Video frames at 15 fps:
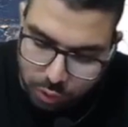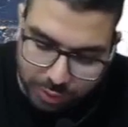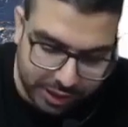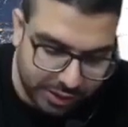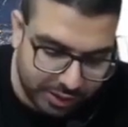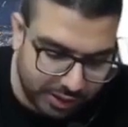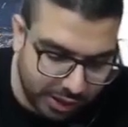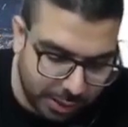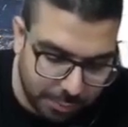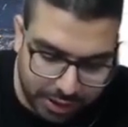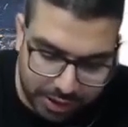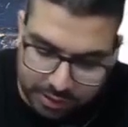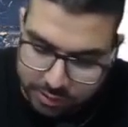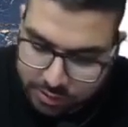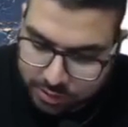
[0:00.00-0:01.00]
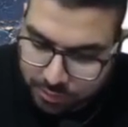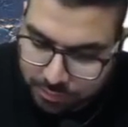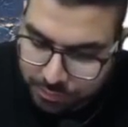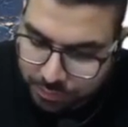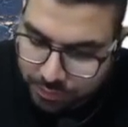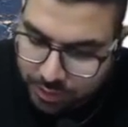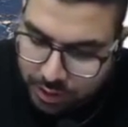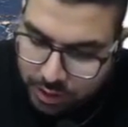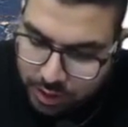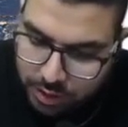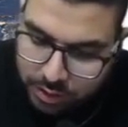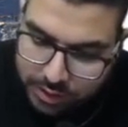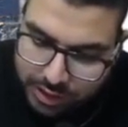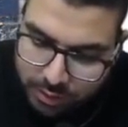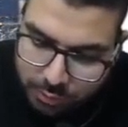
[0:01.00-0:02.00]
within three months.
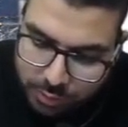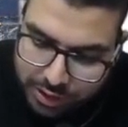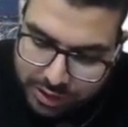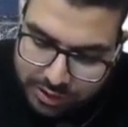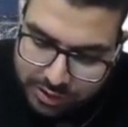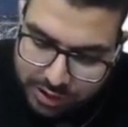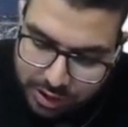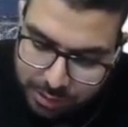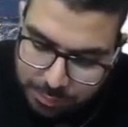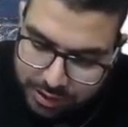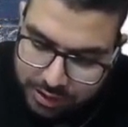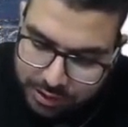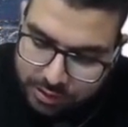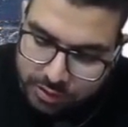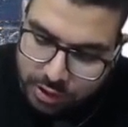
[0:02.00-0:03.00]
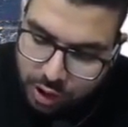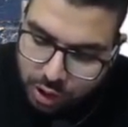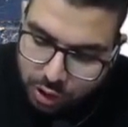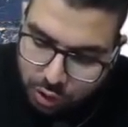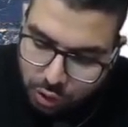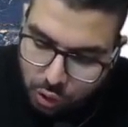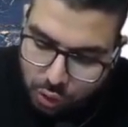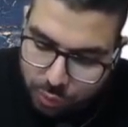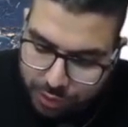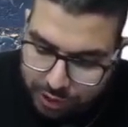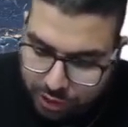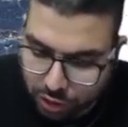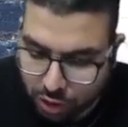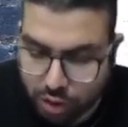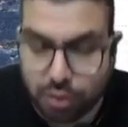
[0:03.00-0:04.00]
Then within three months, go with
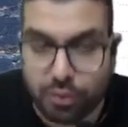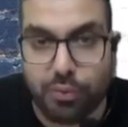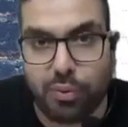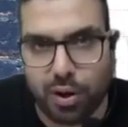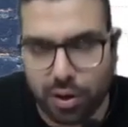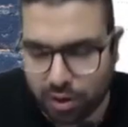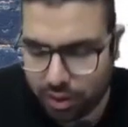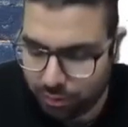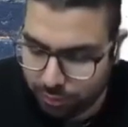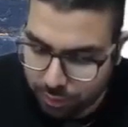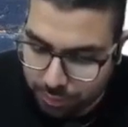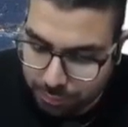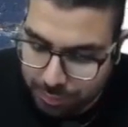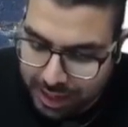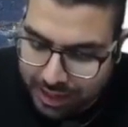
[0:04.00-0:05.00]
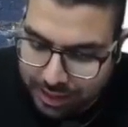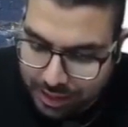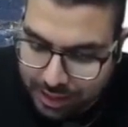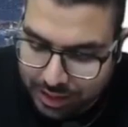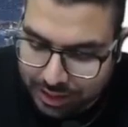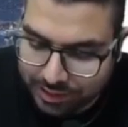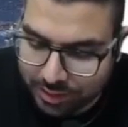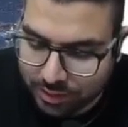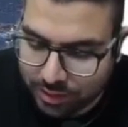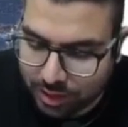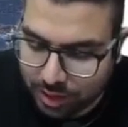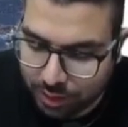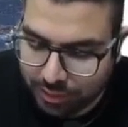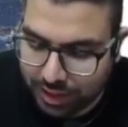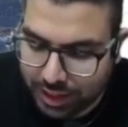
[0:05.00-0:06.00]
your for bank realization
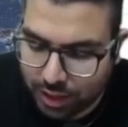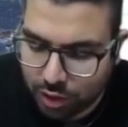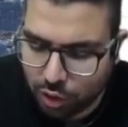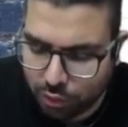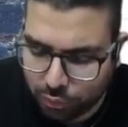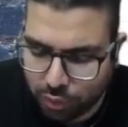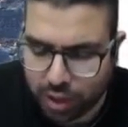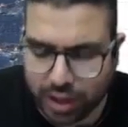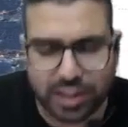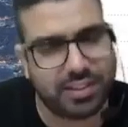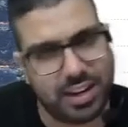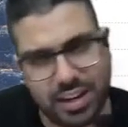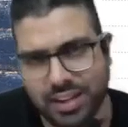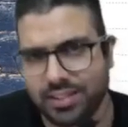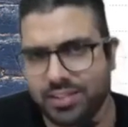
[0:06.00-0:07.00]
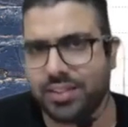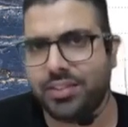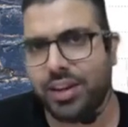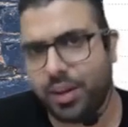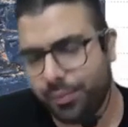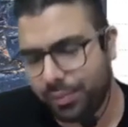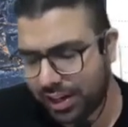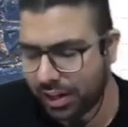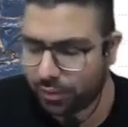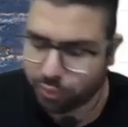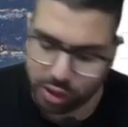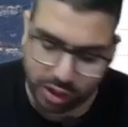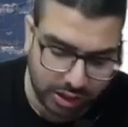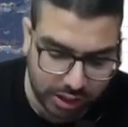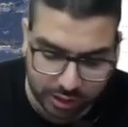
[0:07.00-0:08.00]
certificate or Forex realization certificate,
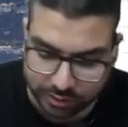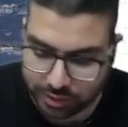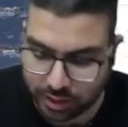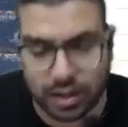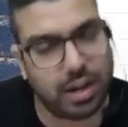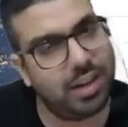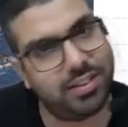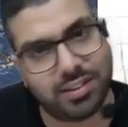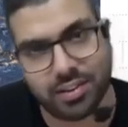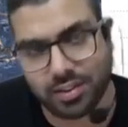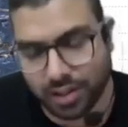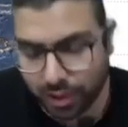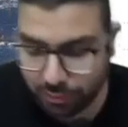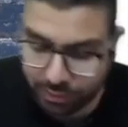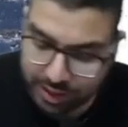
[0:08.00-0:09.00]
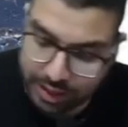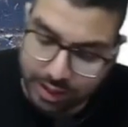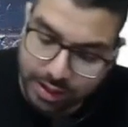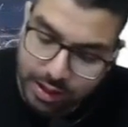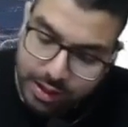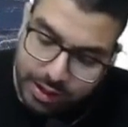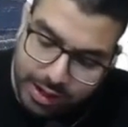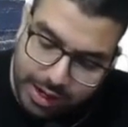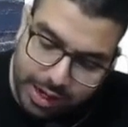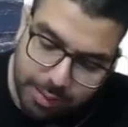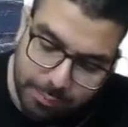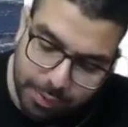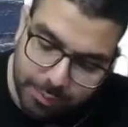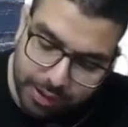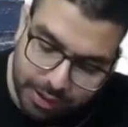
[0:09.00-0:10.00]
foreign currency realization certificate and
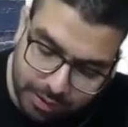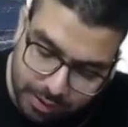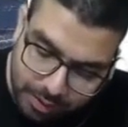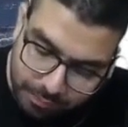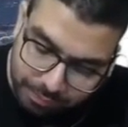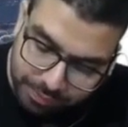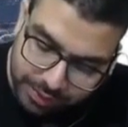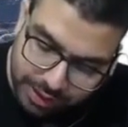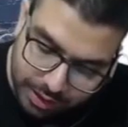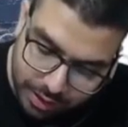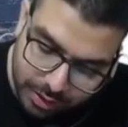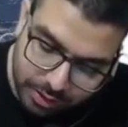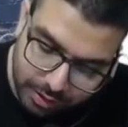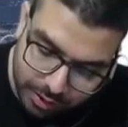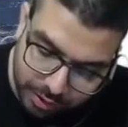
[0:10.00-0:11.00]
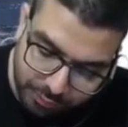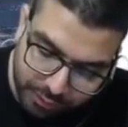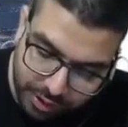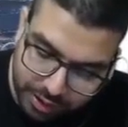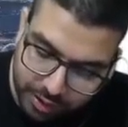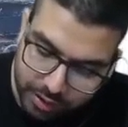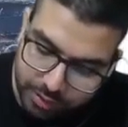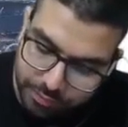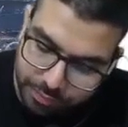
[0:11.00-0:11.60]
Baba, the refund